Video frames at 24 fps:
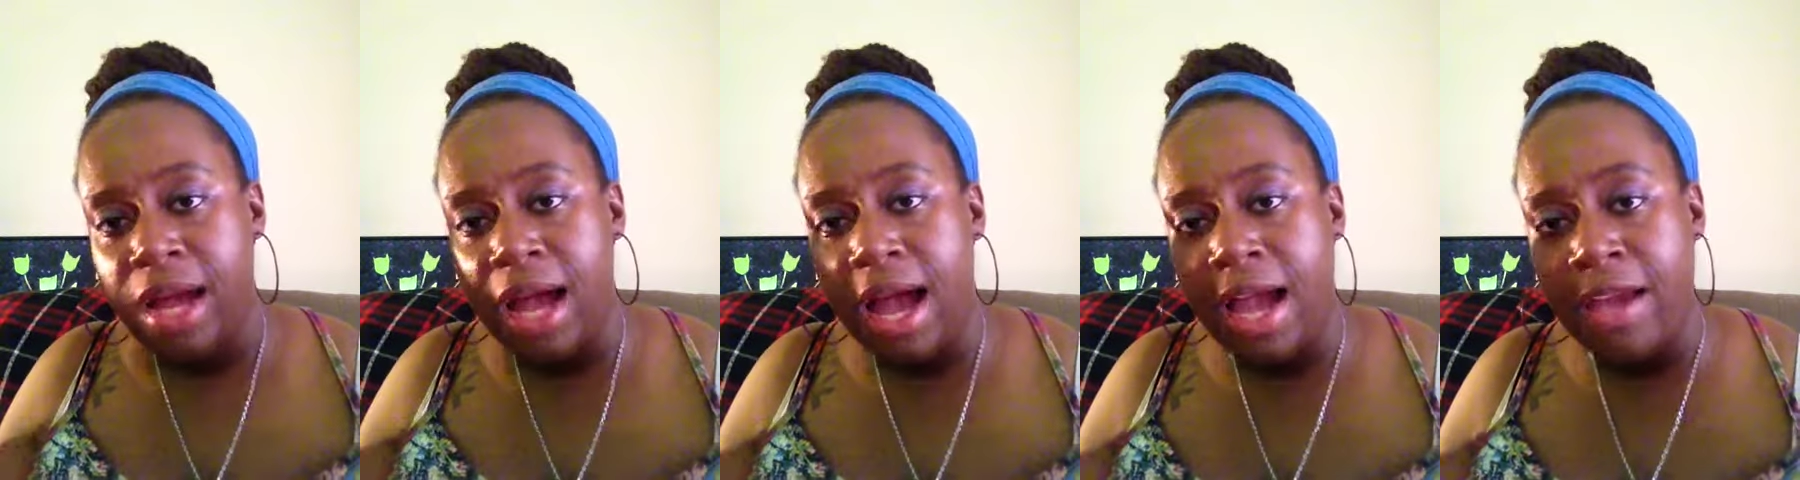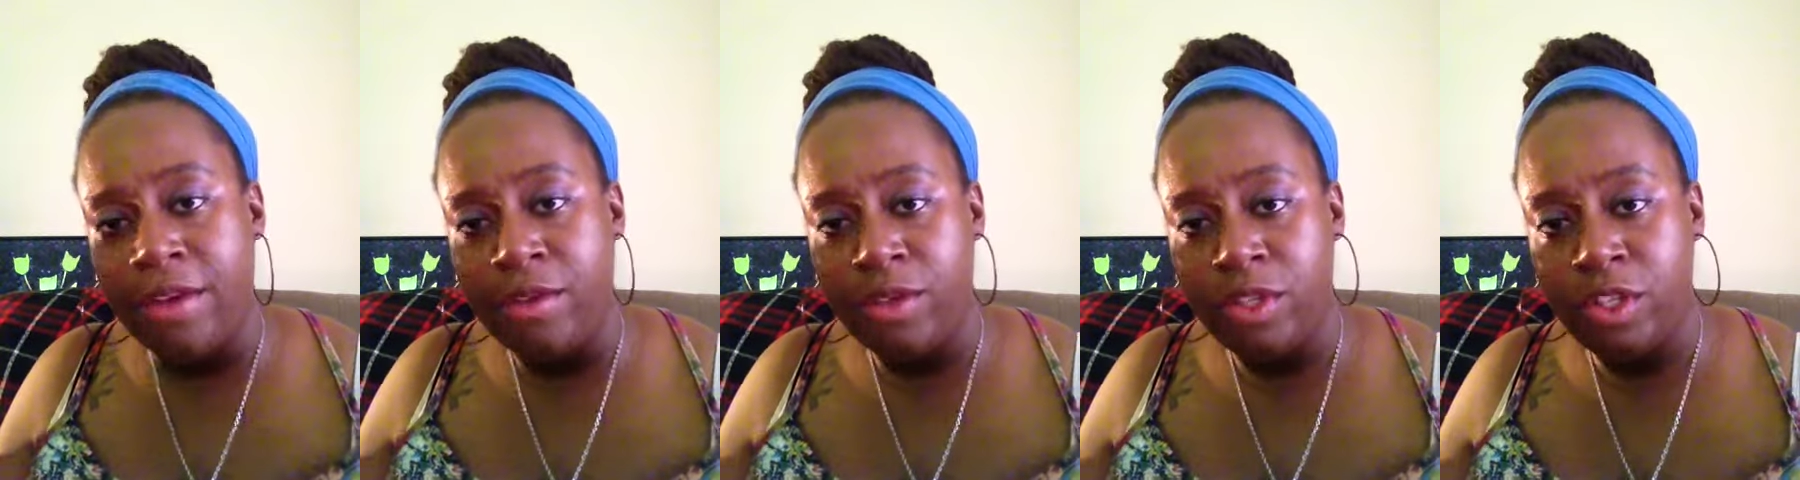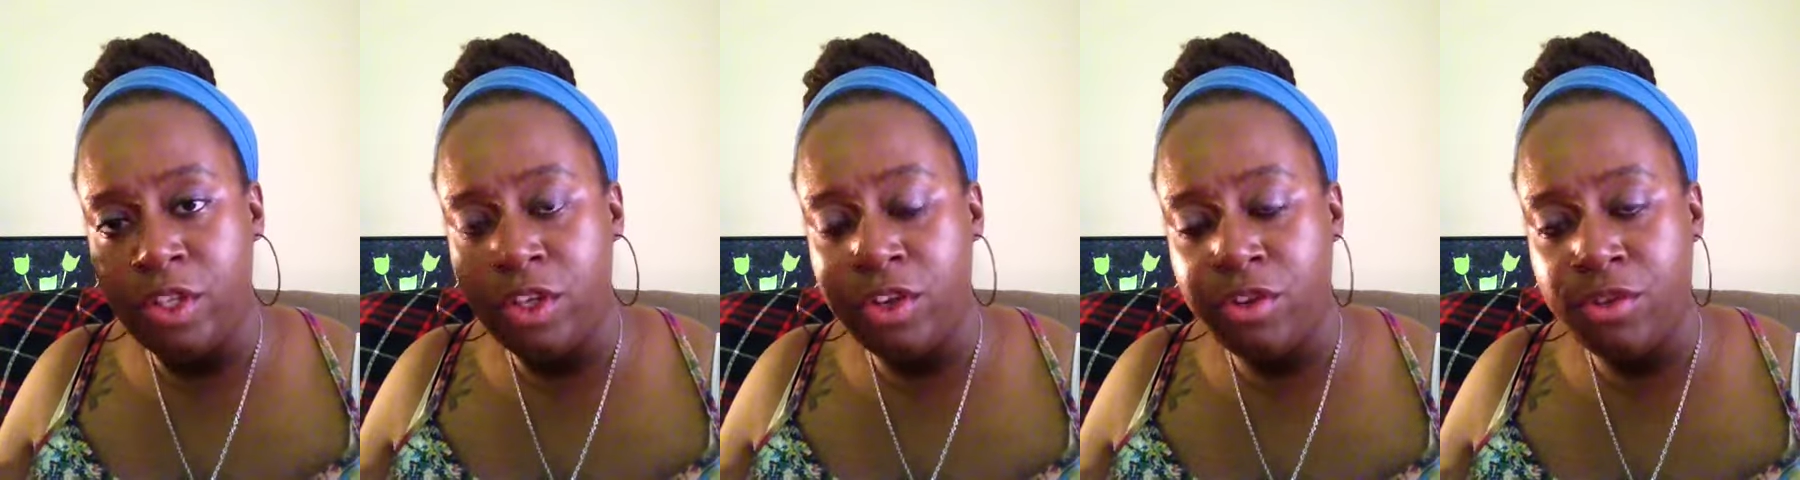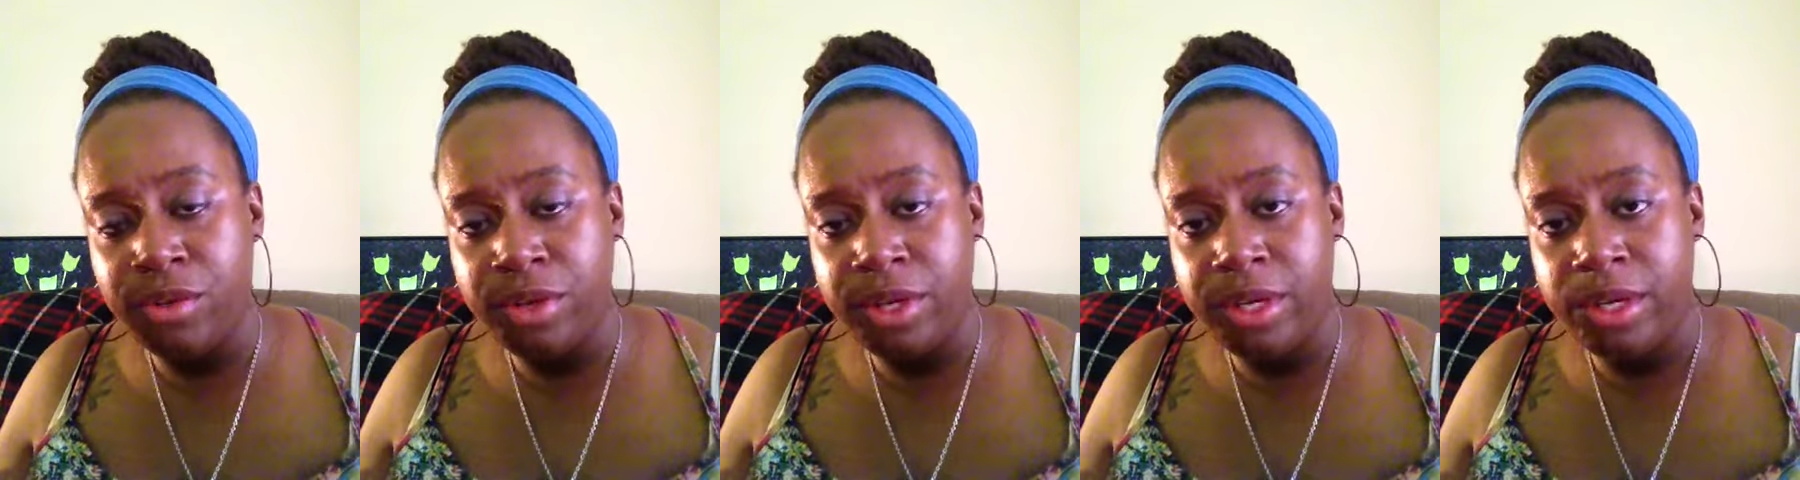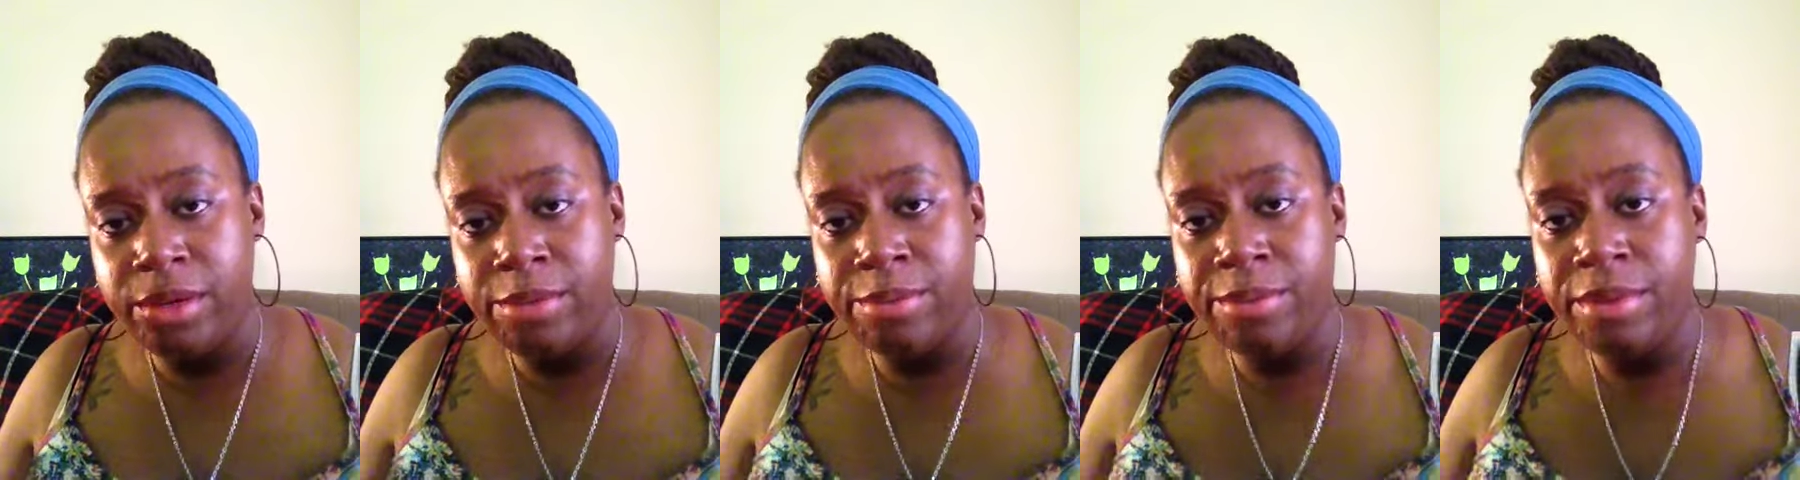I use the
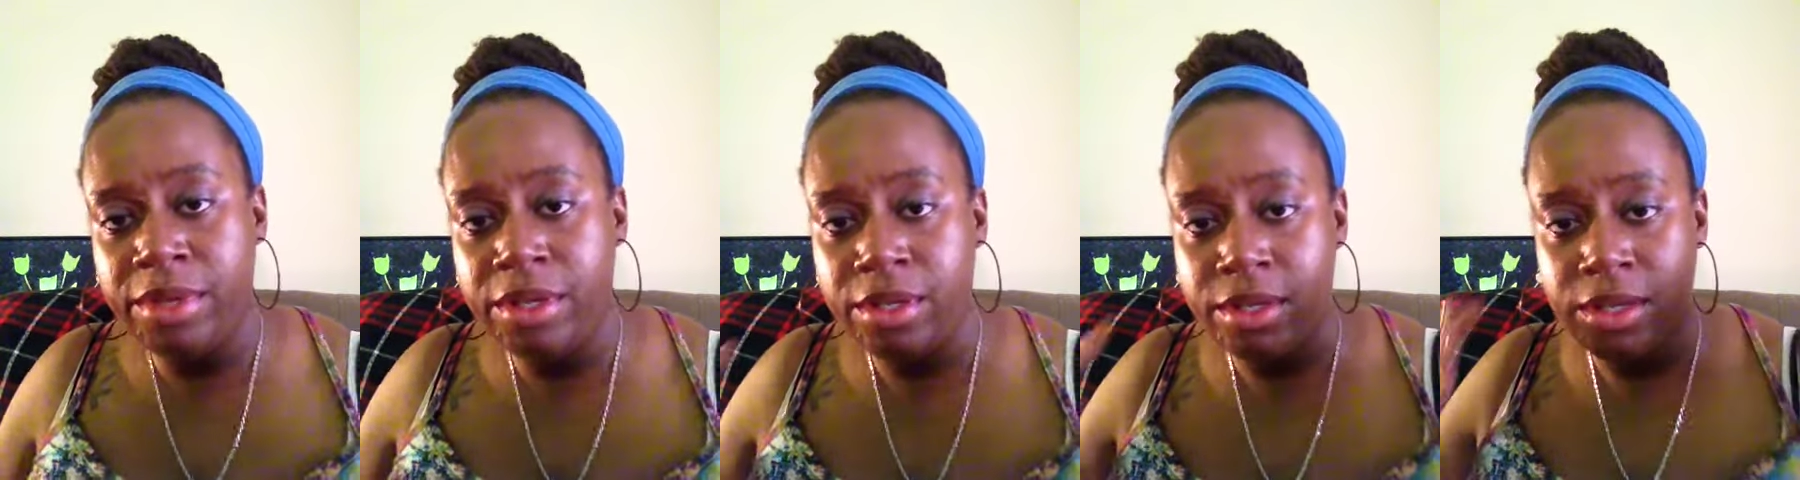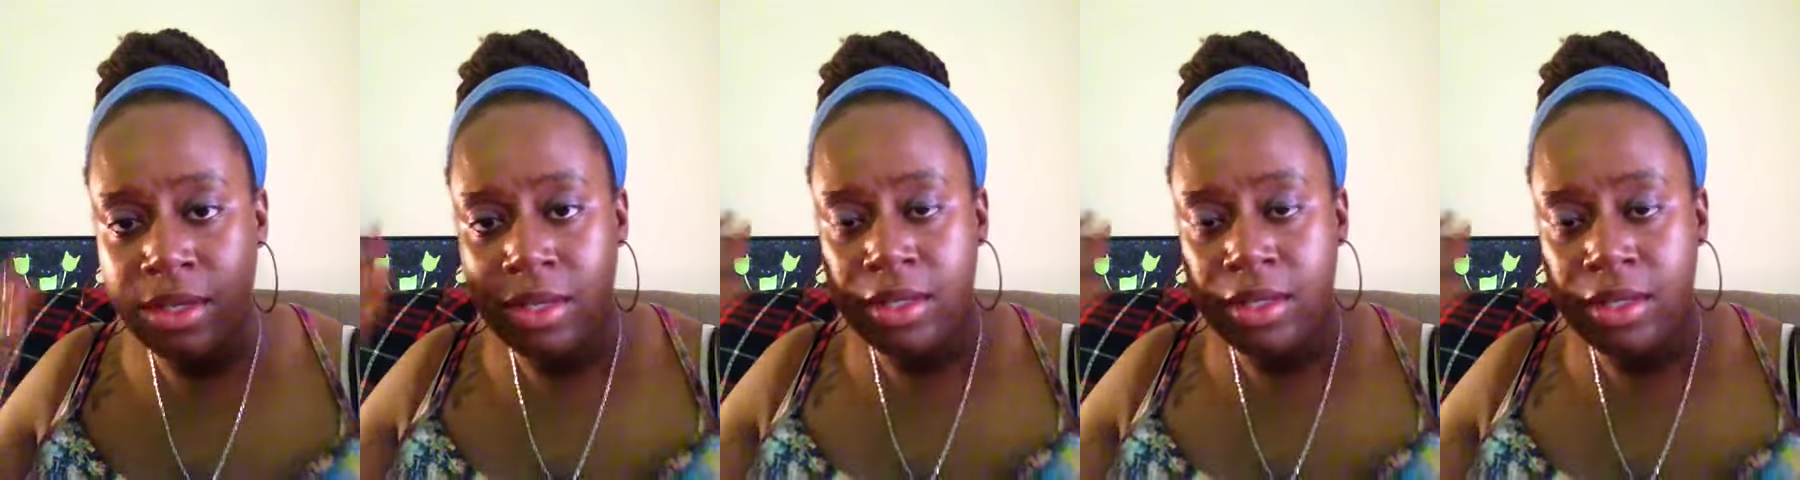cream